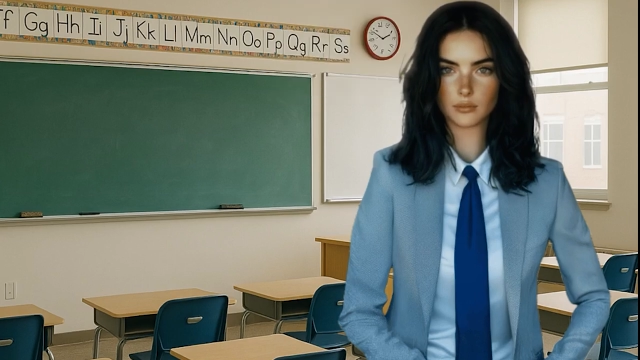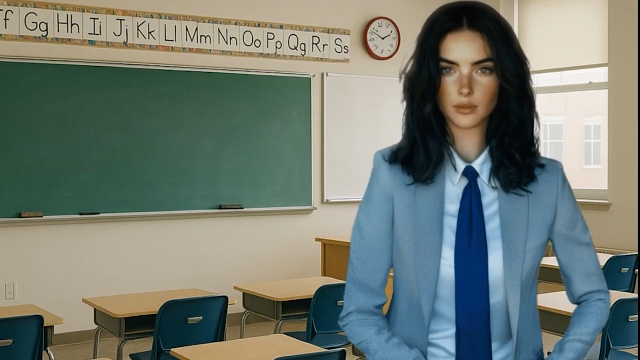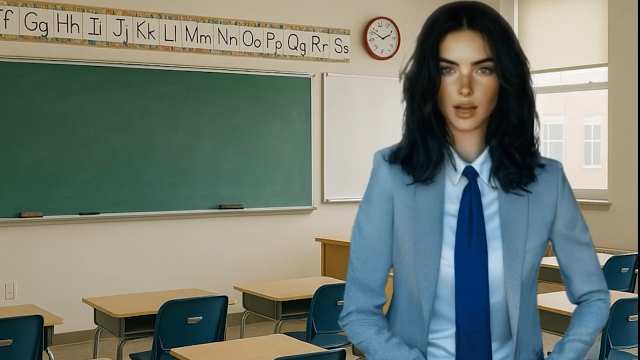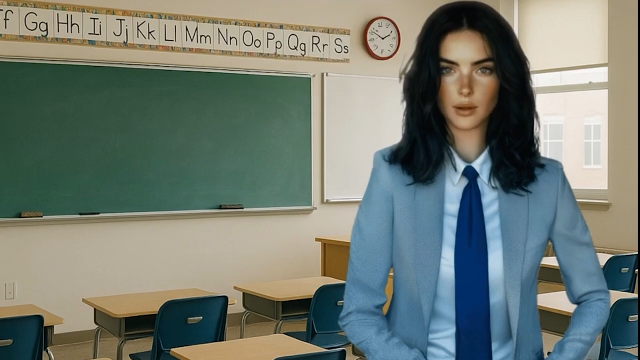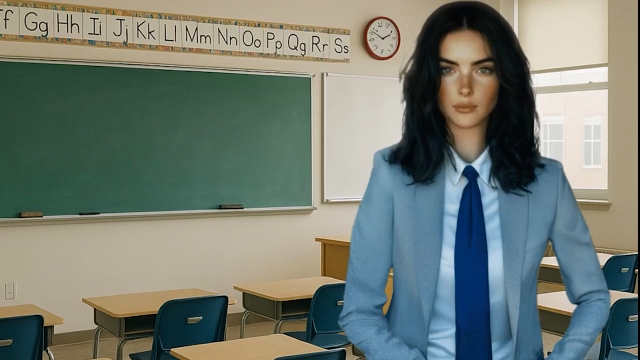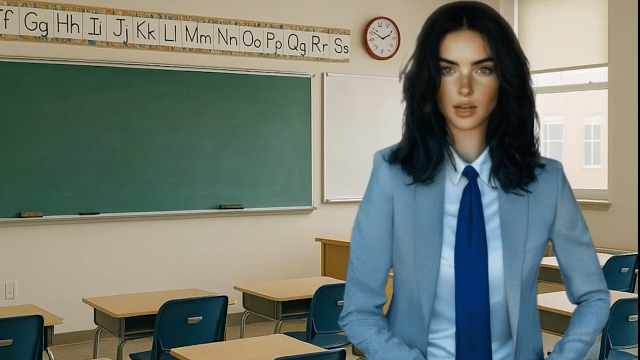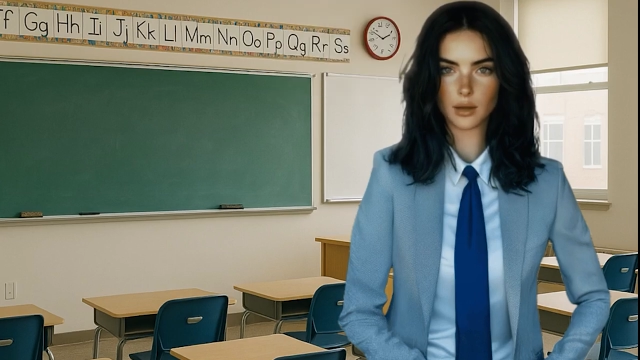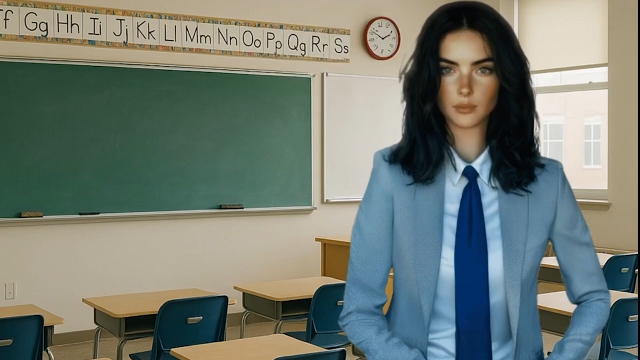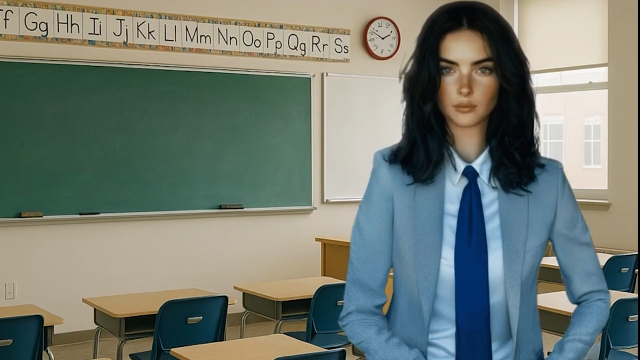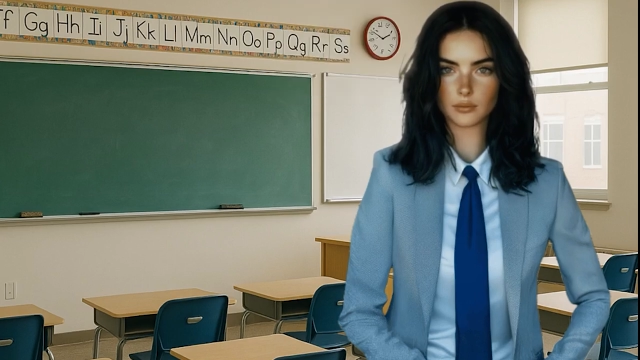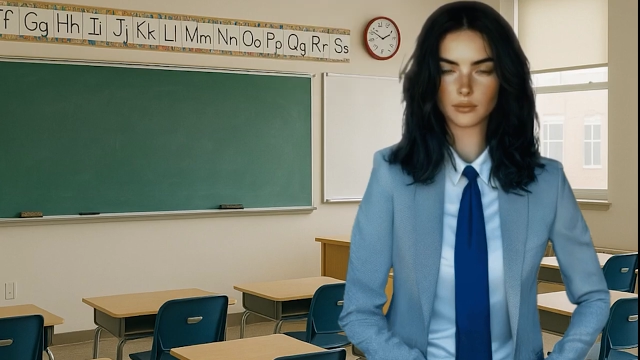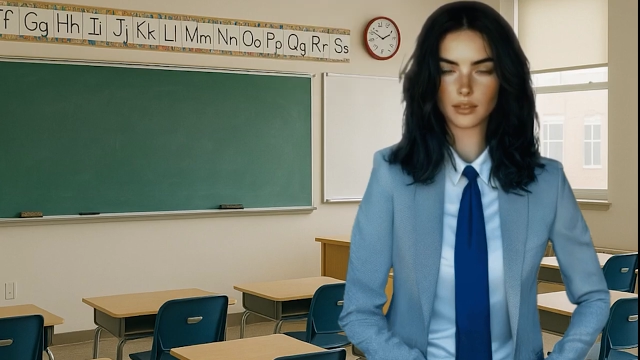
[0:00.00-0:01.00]
Time's
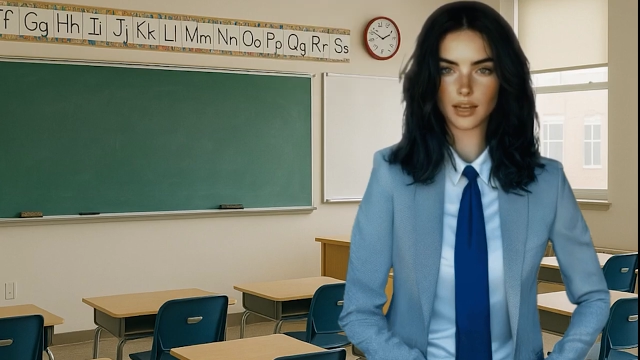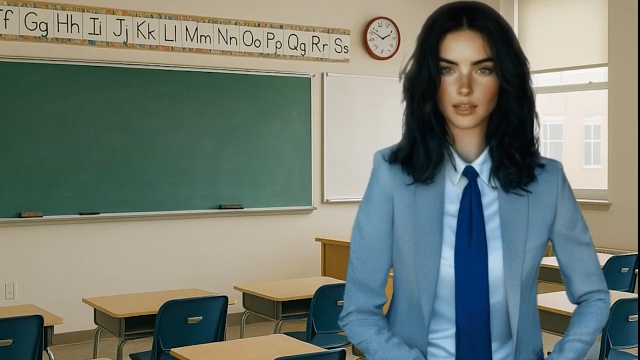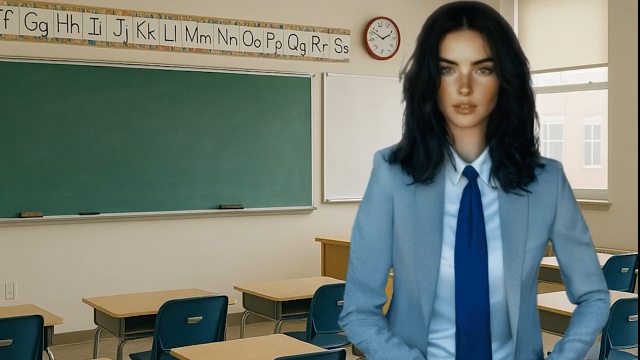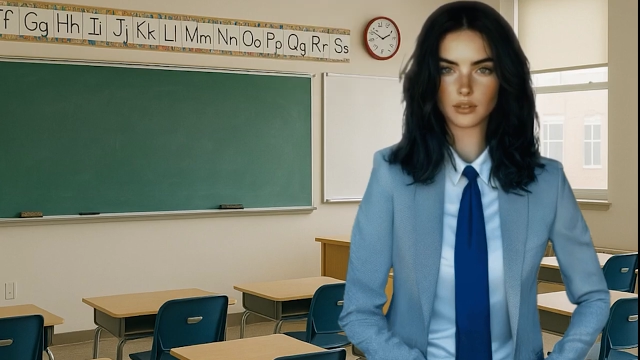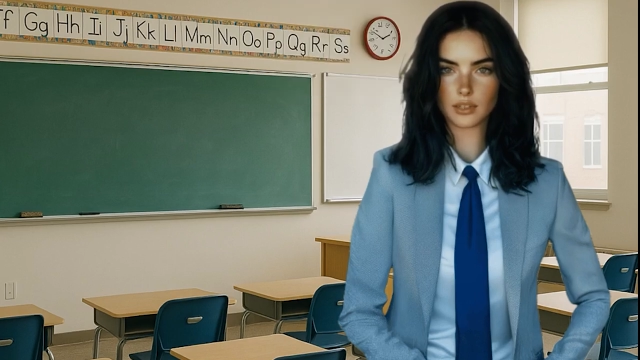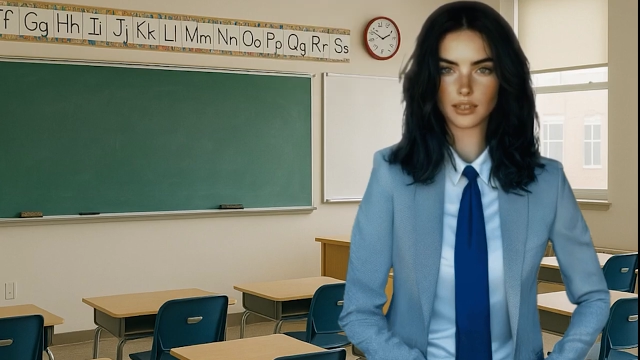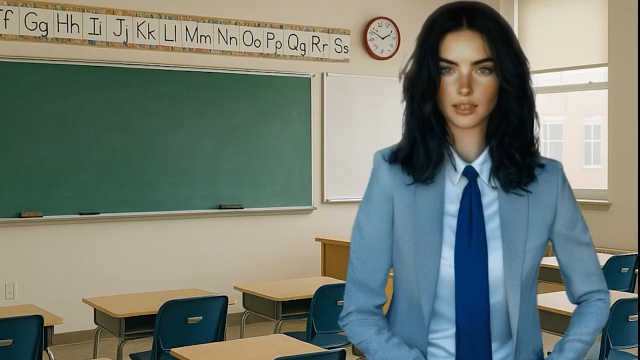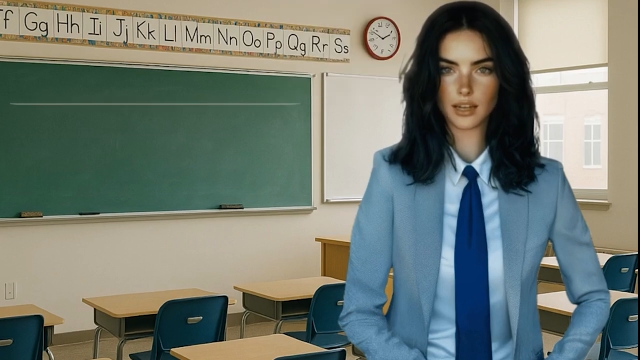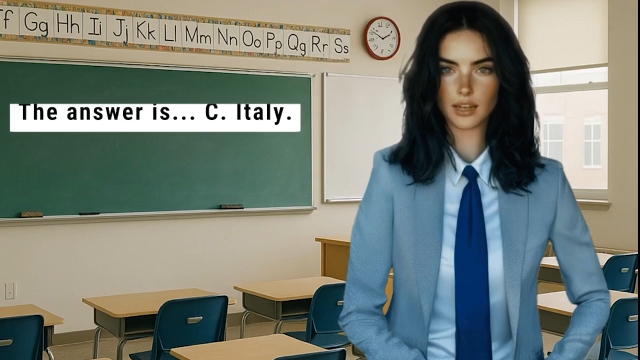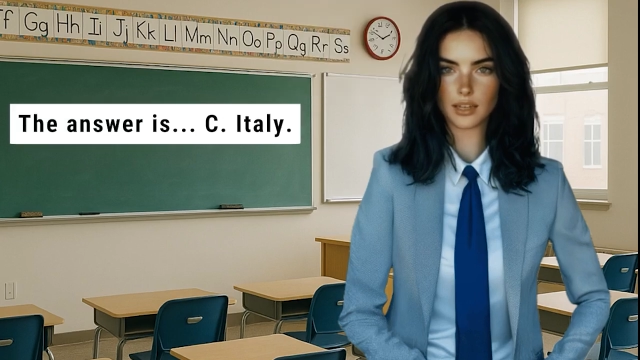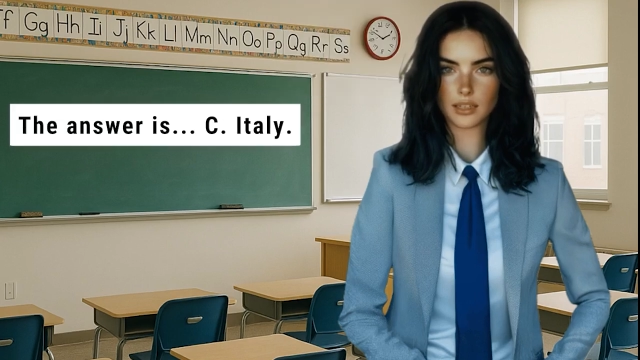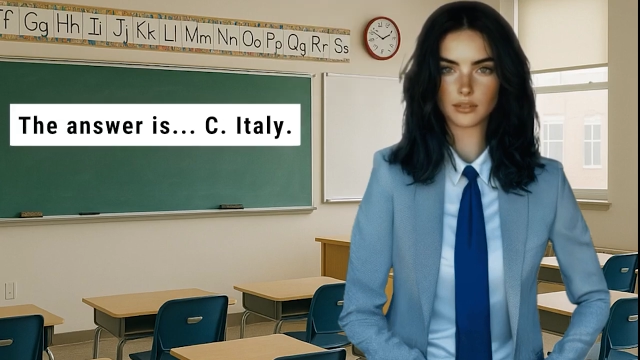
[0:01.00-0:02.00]
up. The answer is
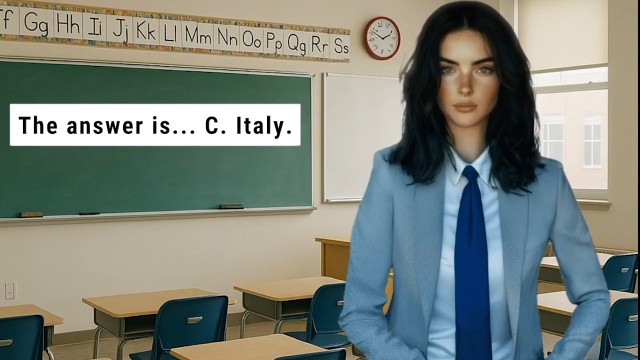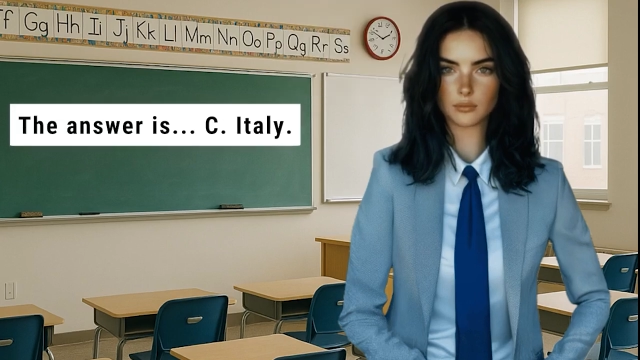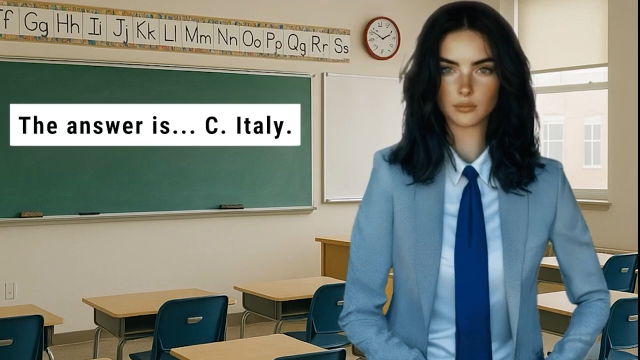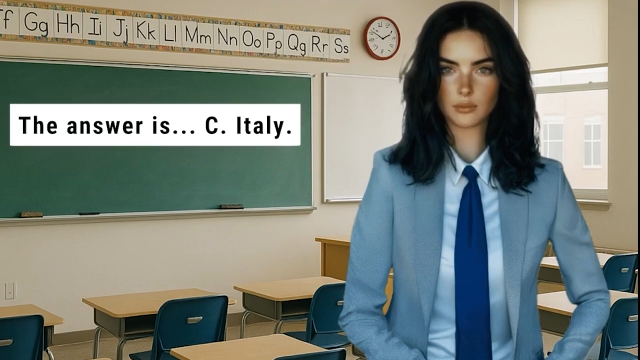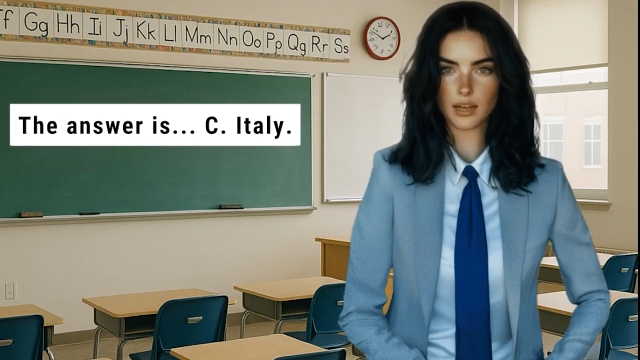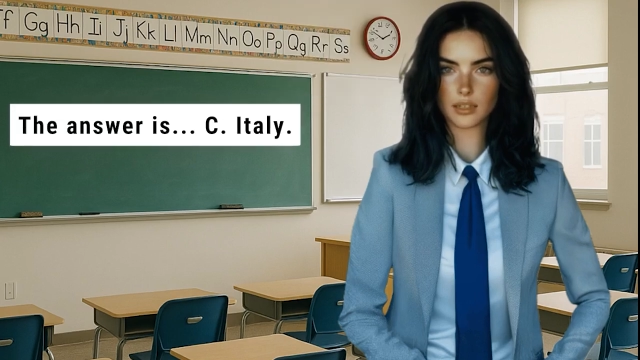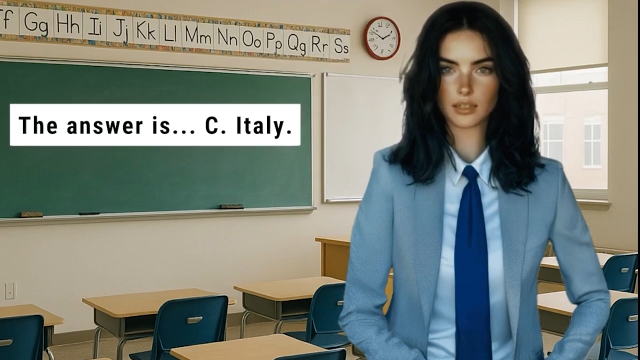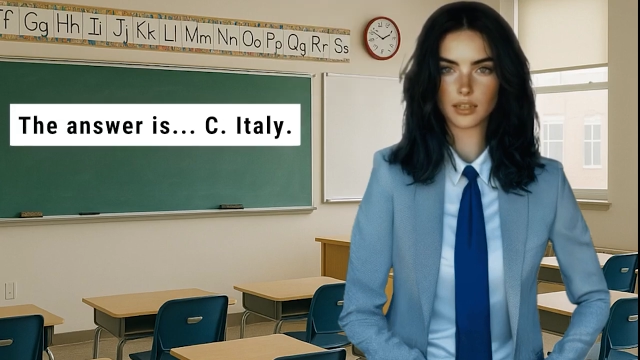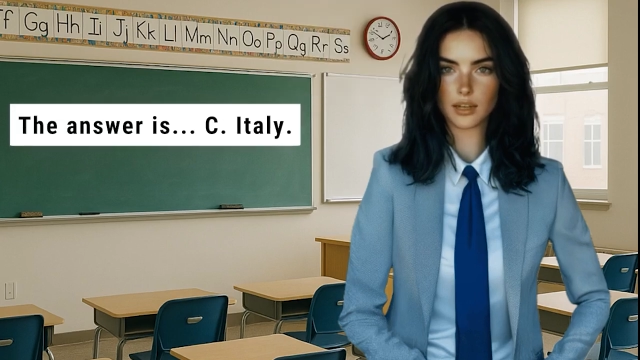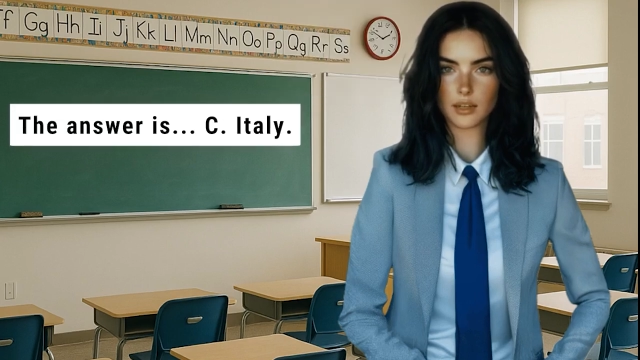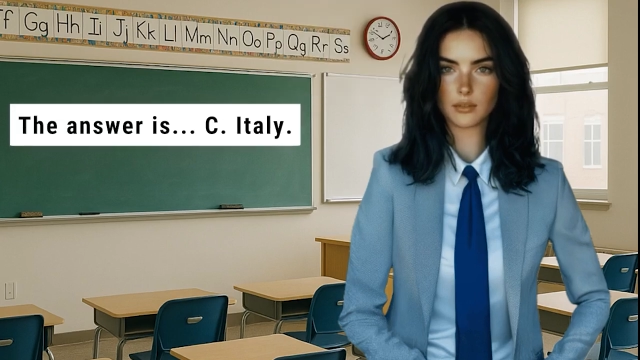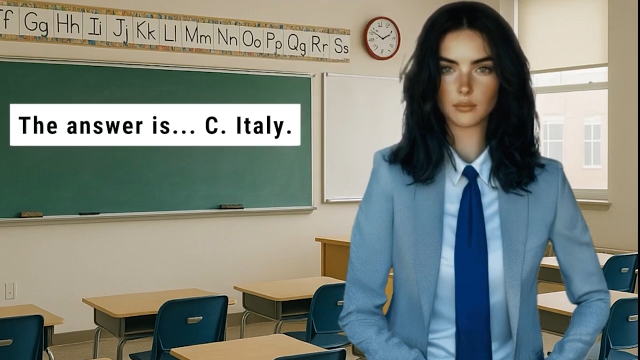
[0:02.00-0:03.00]
C.
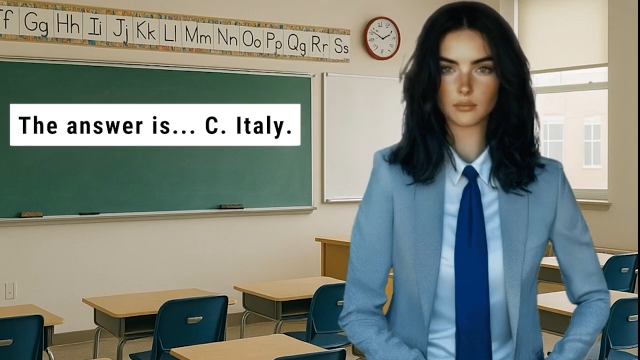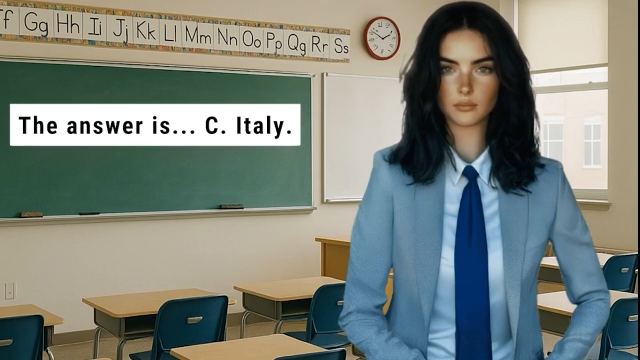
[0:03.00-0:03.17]
Italy.